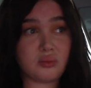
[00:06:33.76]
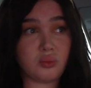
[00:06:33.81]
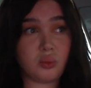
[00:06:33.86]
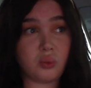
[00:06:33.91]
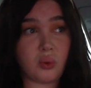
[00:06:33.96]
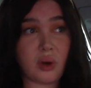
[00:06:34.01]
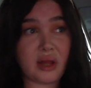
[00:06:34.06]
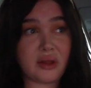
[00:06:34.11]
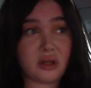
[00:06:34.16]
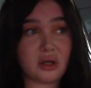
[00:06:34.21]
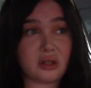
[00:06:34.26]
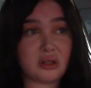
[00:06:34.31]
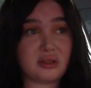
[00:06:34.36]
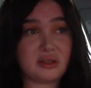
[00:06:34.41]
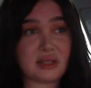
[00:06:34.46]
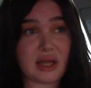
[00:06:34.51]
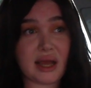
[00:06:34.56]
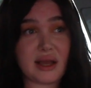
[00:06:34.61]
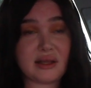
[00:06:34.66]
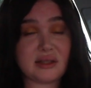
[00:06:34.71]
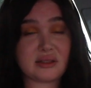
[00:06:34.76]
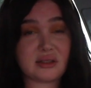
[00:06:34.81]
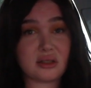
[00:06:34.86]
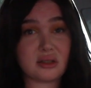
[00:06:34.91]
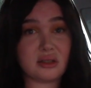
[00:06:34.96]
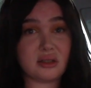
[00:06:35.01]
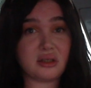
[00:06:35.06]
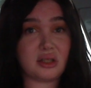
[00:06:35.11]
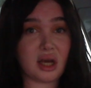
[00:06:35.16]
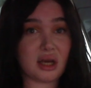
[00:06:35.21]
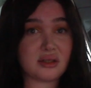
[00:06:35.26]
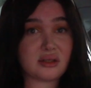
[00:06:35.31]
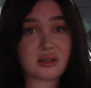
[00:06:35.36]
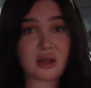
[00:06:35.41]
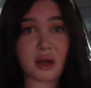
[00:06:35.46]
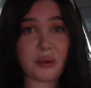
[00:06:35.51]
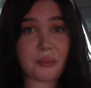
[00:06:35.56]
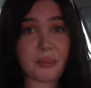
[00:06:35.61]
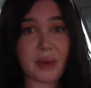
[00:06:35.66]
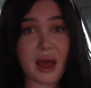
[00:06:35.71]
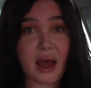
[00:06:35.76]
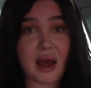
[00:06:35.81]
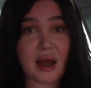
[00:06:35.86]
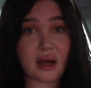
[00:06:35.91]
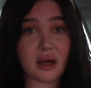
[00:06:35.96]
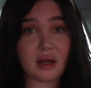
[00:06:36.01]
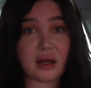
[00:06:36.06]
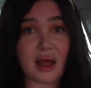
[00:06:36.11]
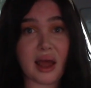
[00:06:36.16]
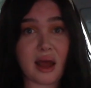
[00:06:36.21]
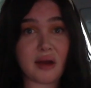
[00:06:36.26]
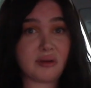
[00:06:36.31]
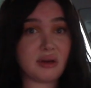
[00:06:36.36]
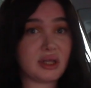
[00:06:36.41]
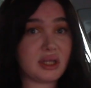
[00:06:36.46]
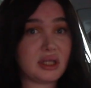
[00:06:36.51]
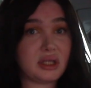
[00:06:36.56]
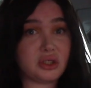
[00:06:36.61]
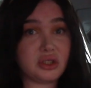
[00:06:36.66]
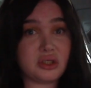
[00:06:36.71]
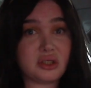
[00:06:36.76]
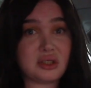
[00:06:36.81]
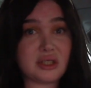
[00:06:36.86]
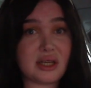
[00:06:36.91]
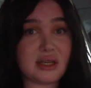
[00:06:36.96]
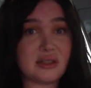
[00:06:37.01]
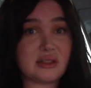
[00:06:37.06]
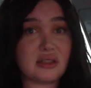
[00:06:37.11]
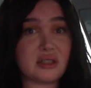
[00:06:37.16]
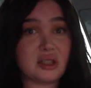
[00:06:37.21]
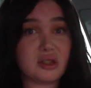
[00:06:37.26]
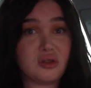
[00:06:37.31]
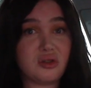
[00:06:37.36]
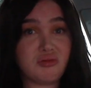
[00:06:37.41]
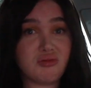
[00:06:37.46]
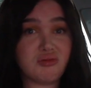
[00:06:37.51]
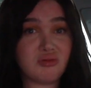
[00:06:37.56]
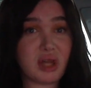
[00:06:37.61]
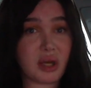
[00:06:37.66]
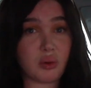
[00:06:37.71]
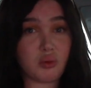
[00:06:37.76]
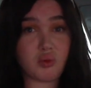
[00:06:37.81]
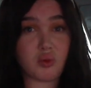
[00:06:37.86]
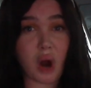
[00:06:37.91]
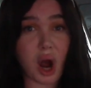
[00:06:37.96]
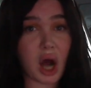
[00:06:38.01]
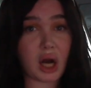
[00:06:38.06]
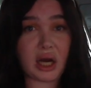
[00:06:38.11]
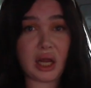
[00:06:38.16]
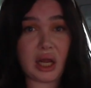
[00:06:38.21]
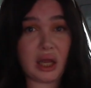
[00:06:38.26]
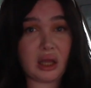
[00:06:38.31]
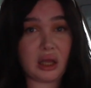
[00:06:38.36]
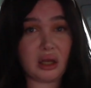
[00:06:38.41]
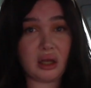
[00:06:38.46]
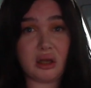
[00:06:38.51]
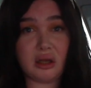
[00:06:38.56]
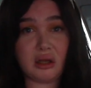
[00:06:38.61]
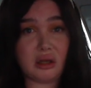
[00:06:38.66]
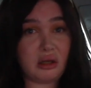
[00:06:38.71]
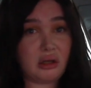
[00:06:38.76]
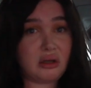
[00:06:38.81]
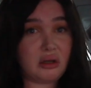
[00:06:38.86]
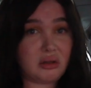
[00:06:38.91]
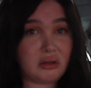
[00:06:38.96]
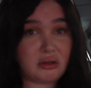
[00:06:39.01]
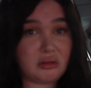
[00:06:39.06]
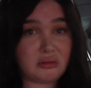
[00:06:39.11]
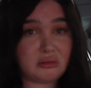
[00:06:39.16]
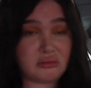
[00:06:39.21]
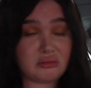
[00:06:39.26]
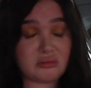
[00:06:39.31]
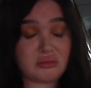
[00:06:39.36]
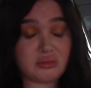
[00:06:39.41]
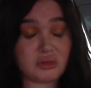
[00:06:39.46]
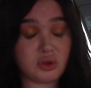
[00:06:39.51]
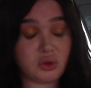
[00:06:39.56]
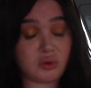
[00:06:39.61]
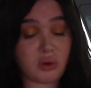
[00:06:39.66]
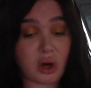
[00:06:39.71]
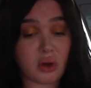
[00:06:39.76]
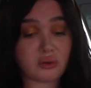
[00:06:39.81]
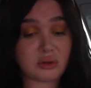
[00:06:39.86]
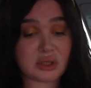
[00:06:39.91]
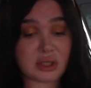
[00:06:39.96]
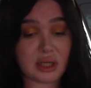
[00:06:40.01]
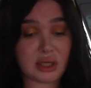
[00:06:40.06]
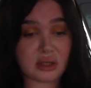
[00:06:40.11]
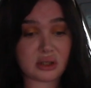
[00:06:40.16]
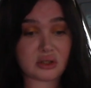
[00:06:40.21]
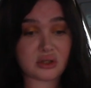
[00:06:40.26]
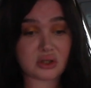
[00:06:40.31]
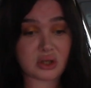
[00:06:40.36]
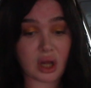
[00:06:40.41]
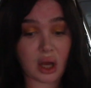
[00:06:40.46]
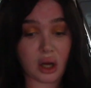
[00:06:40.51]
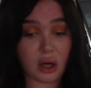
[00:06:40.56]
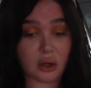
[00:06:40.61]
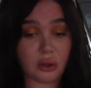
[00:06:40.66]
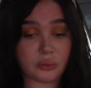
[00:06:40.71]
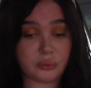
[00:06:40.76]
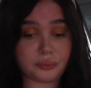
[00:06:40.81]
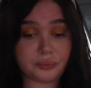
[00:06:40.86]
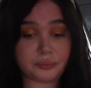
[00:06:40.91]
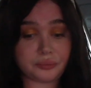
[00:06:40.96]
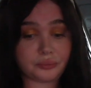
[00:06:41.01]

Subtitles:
when their taste does come back, everything just tastes like rotting grossness. So,